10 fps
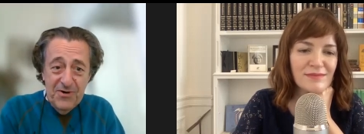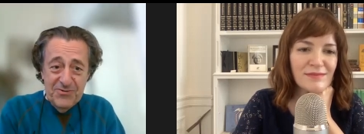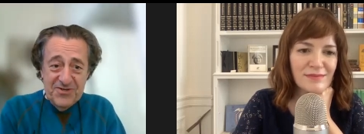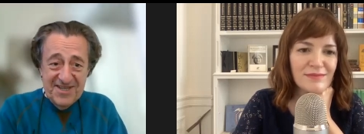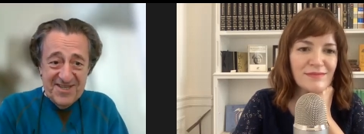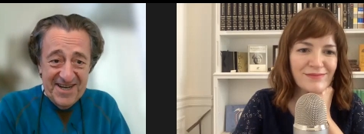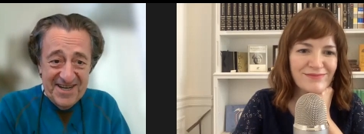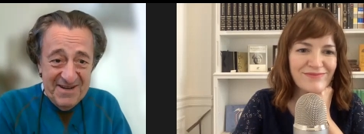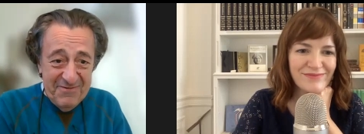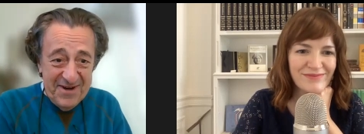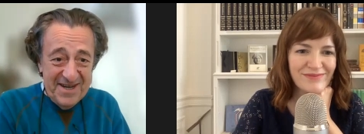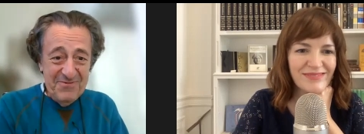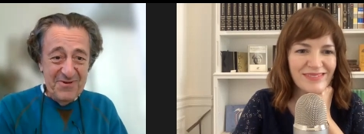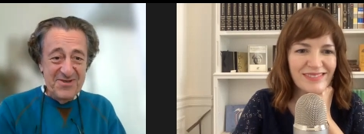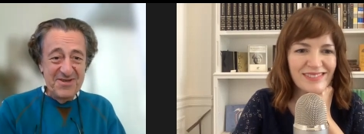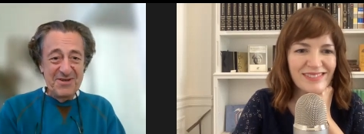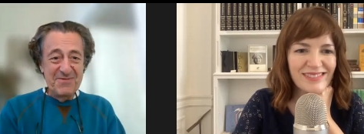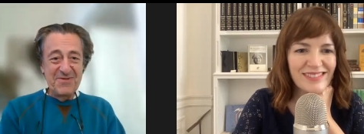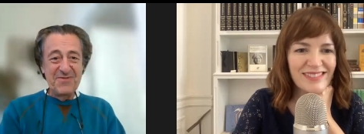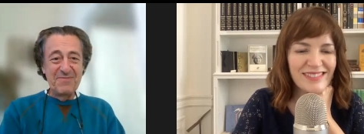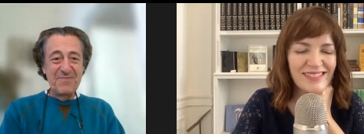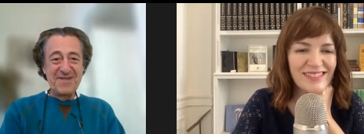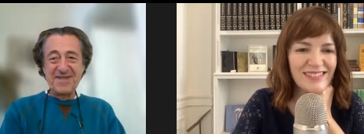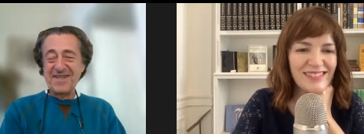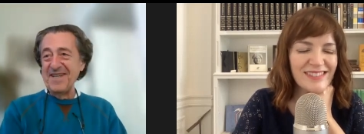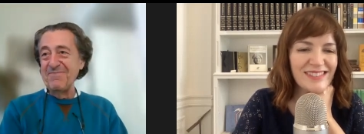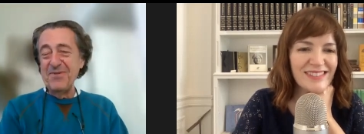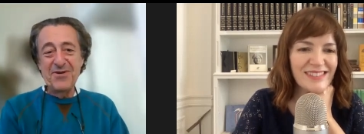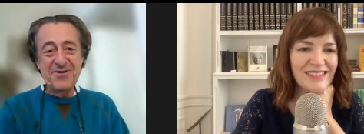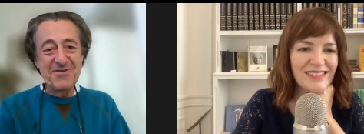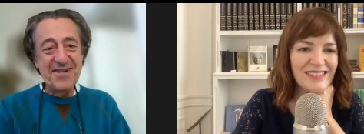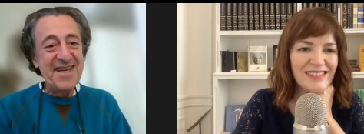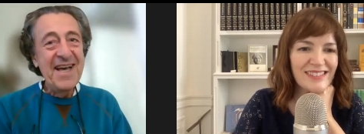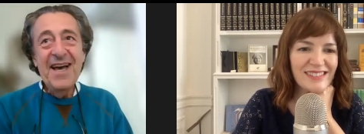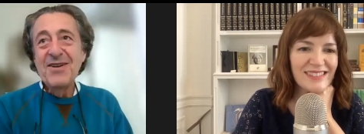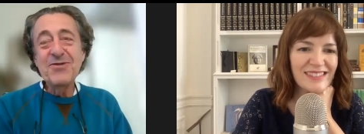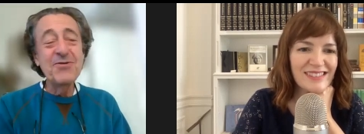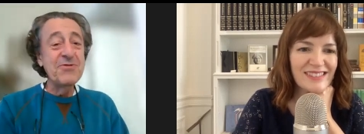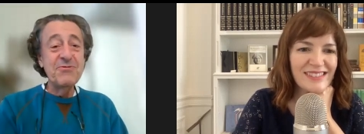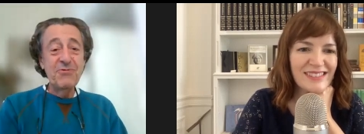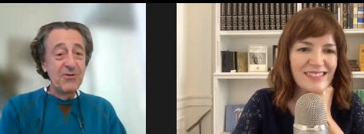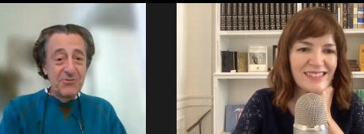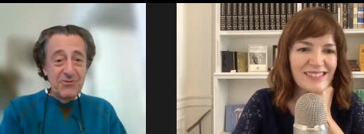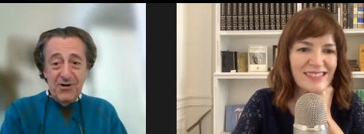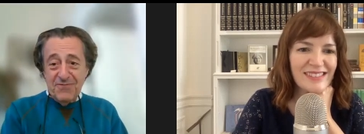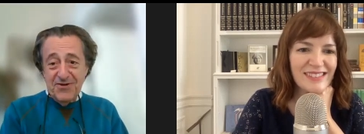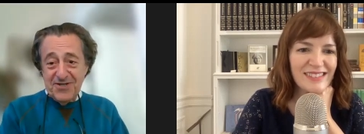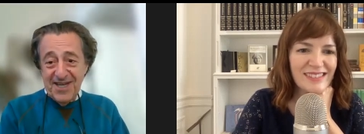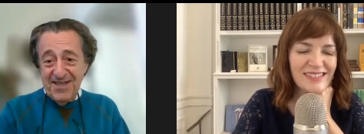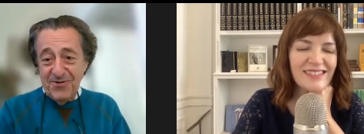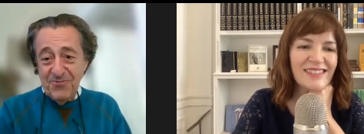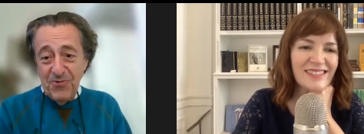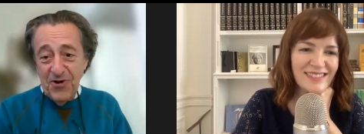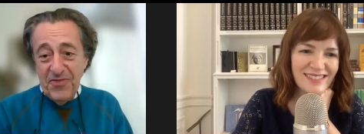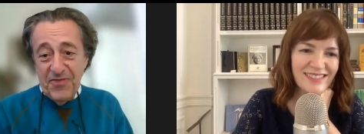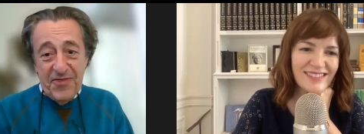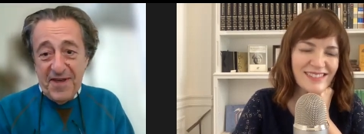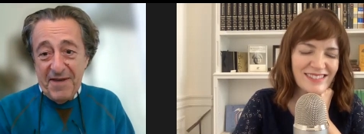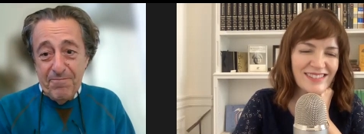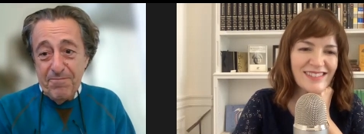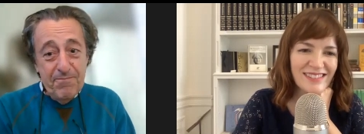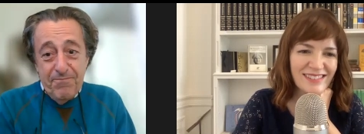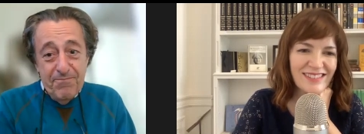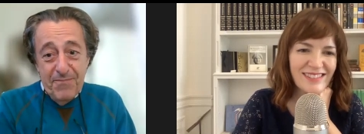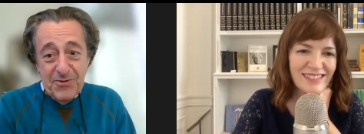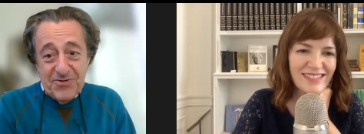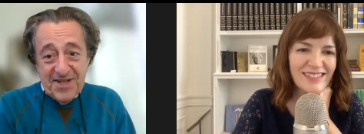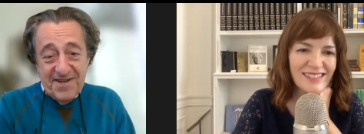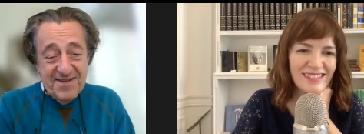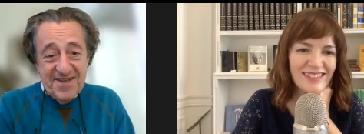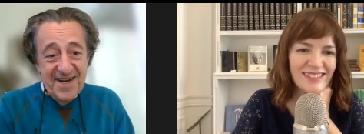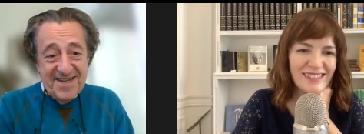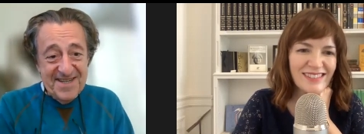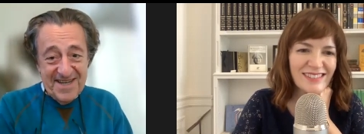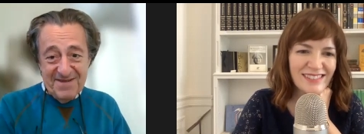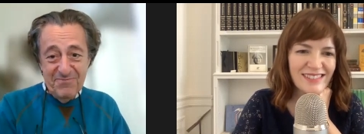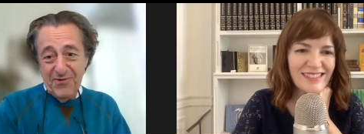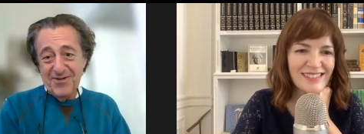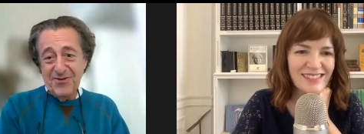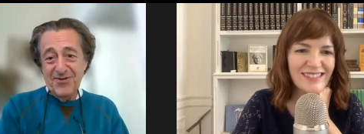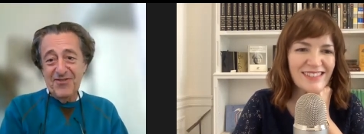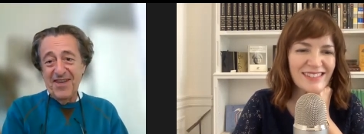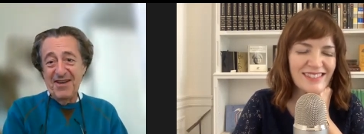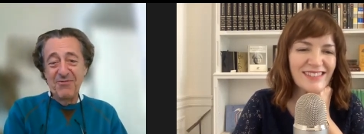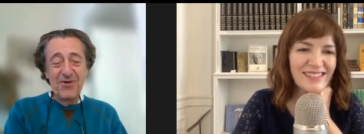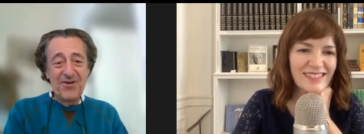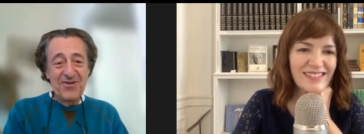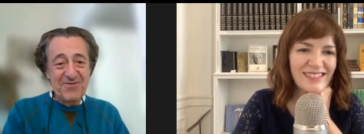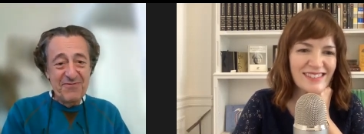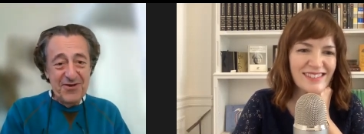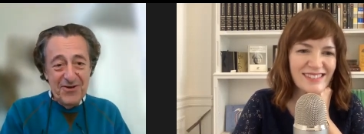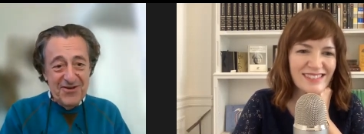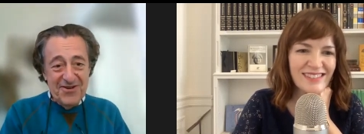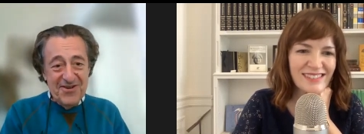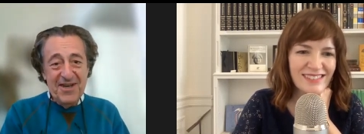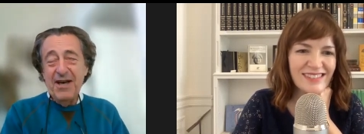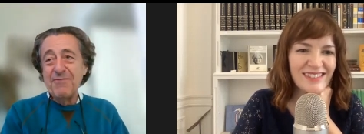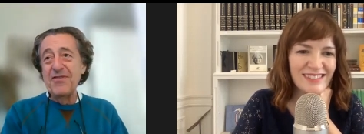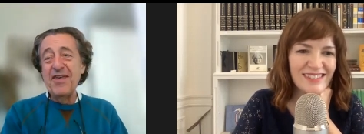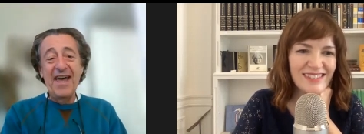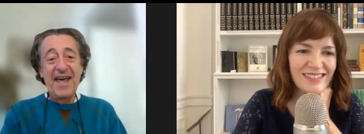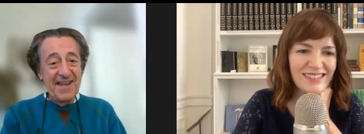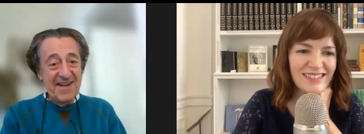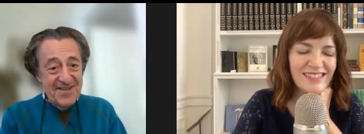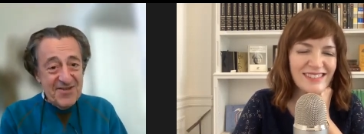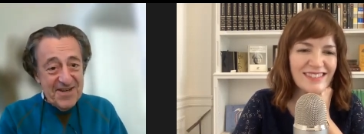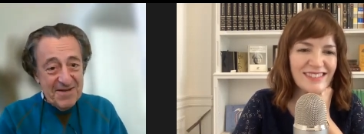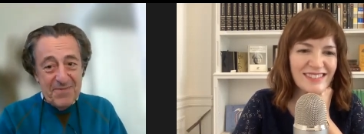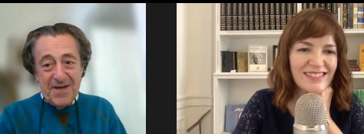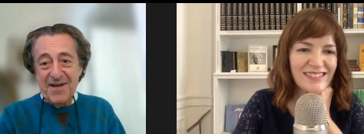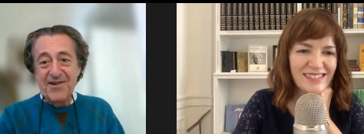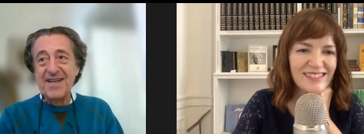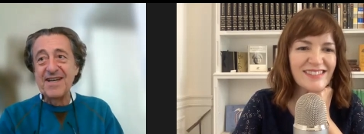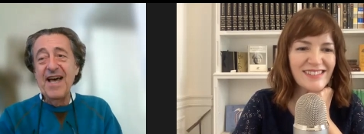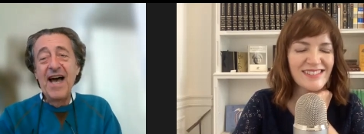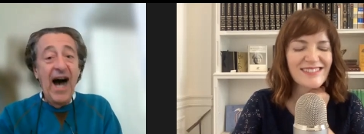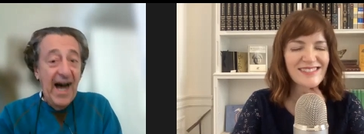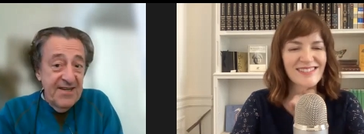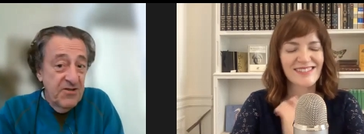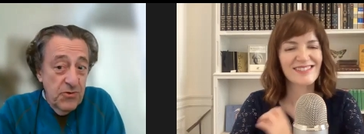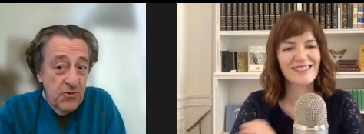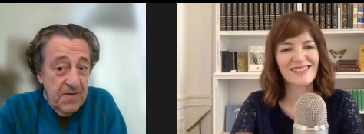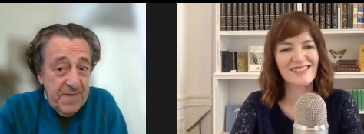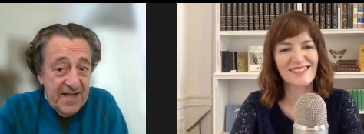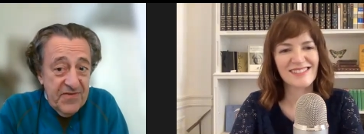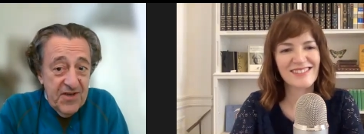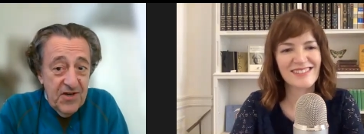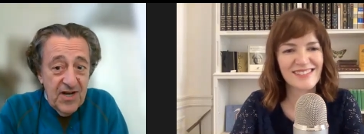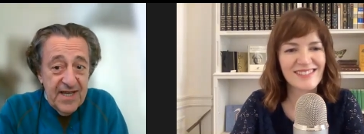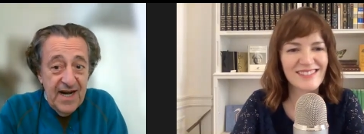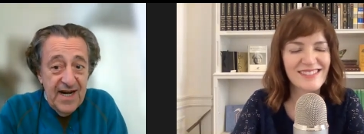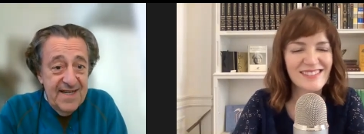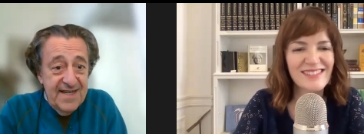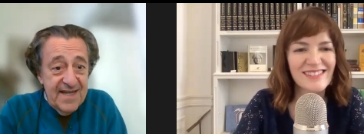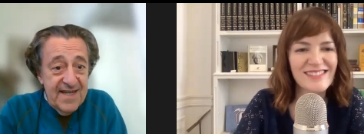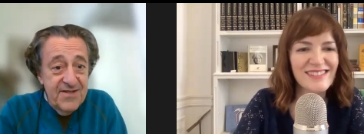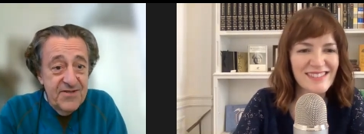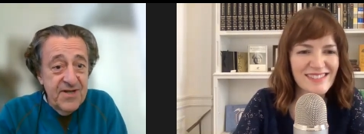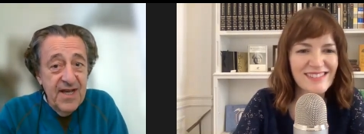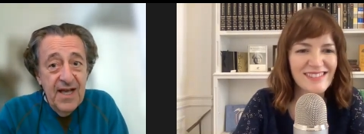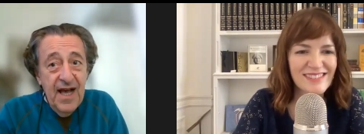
Speaker 1: most exciting find was in terms of the Byzantine pottery. Susan Rotroff could tell you what the most exciting and precious thing was for her for the Hellenistic period. I can talk about the early Iron Age